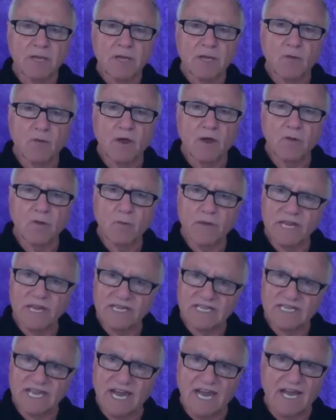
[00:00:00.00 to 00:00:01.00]
Whether we
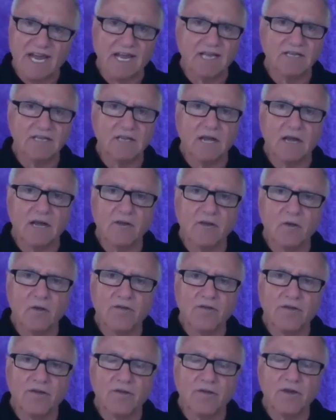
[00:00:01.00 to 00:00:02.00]
attack
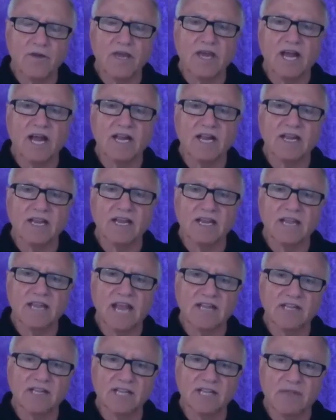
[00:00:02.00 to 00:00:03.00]
North Korea, I think
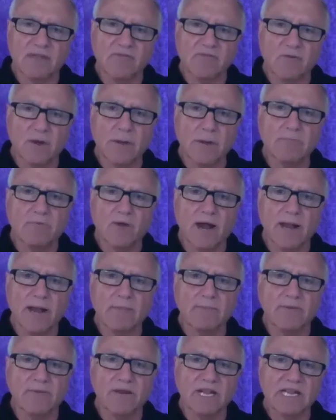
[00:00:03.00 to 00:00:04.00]
that's not very
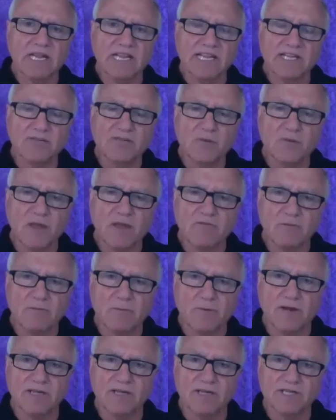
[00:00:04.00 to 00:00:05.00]
bright, but at least we have a
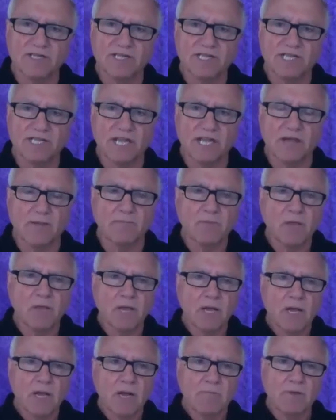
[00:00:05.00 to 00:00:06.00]
presence there.
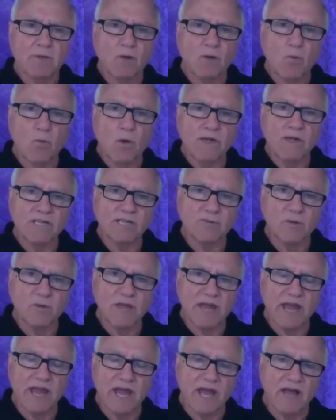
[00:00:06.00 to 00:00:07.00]
But once
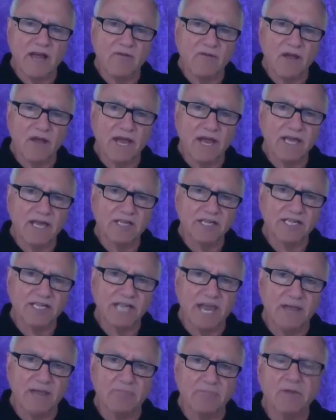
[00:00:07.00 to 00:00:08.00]
we have a
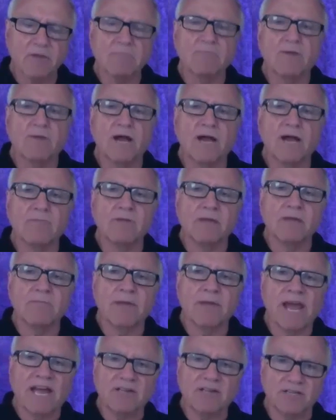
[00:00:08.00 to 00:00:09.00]
statement by
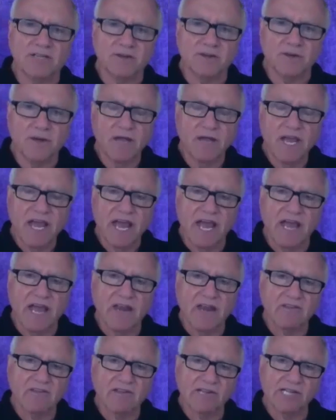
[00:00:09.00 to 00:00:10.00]
McMaster, and
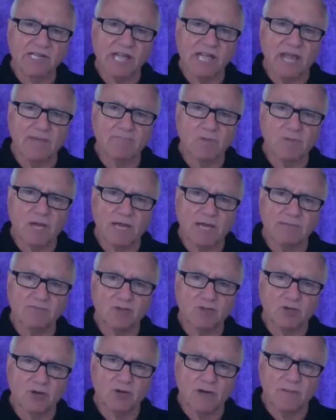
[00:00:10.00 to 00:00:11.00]
at the same time
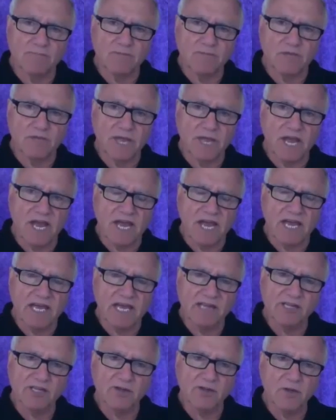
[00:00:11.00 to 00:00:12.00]
Trump denying
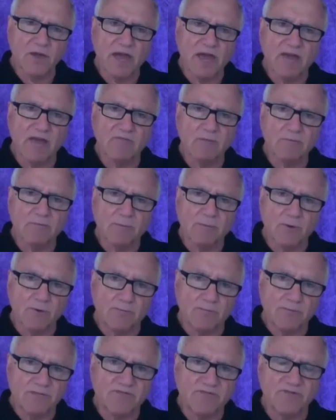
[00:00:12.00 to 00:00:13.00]
it, so you have a
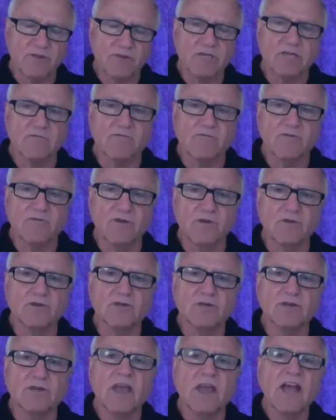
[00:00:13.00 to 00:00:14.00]
purposeful
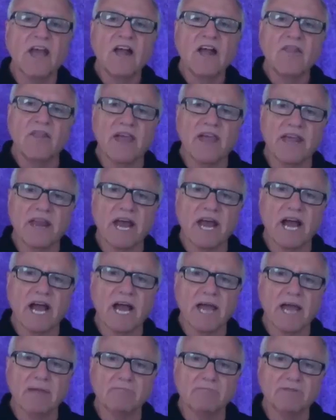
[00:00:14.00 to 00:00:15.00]
confusion, then
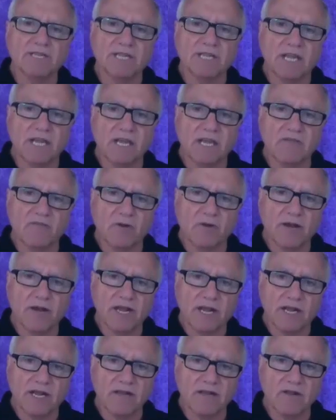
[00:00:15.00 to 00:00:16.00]
I am saying very
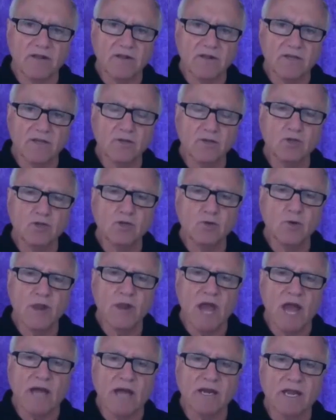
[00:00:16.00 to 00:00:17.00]
clearly, do
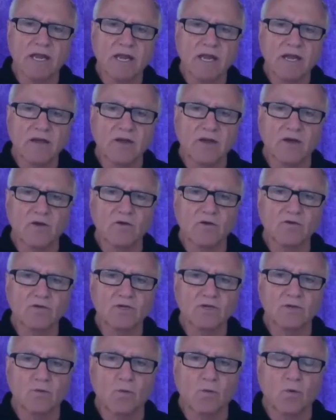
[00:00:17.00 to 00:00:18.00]
not go
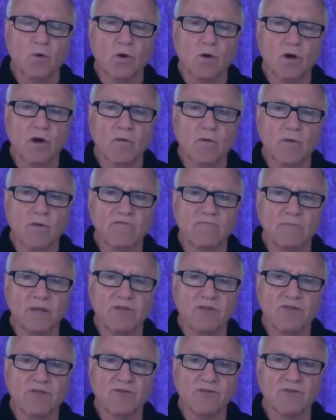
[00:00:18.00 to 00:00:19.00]
to war. We've
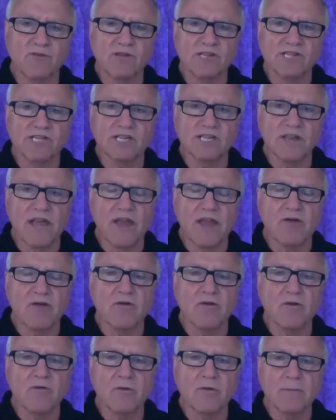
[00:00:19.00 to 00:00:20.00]
been through this
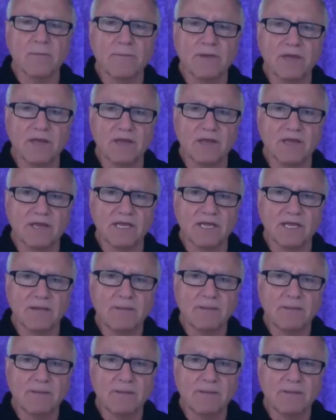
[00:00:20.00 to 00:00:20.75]
scenario repeatedly.